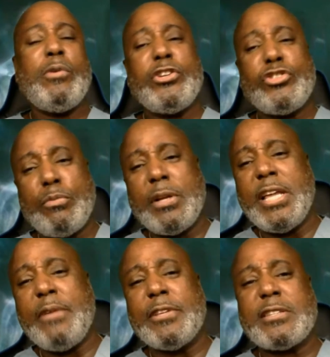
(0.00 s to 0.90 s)
we do
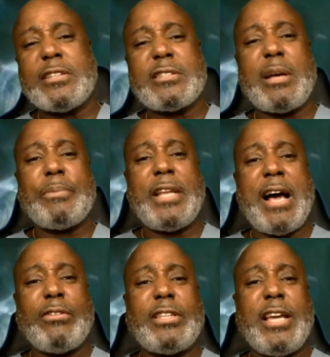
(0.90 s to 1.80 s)
believe that there's something
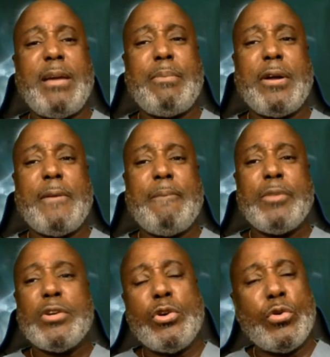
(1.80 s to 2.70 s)
out there, but
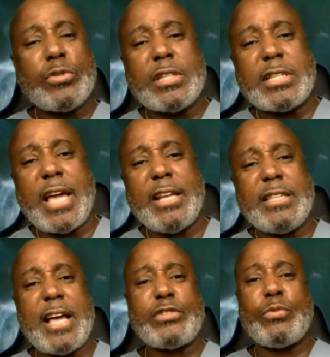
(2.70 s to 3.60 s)
who's to say
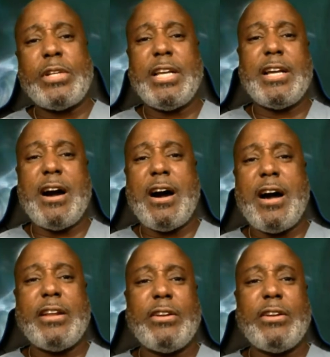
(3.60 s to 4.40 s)
that that's really God,